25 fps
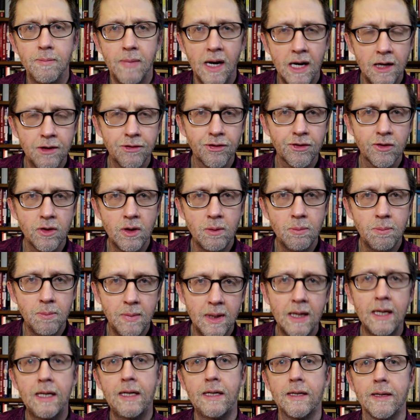mainstream
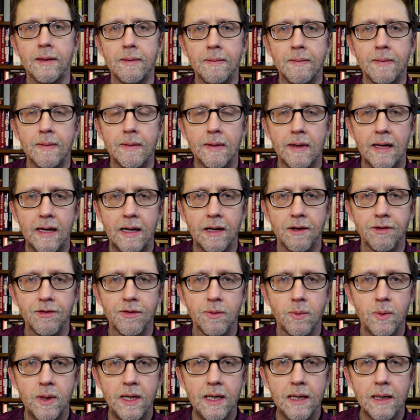media
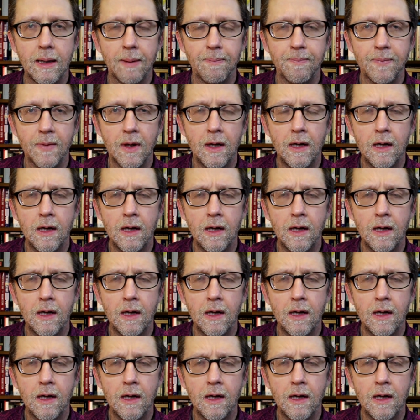last week,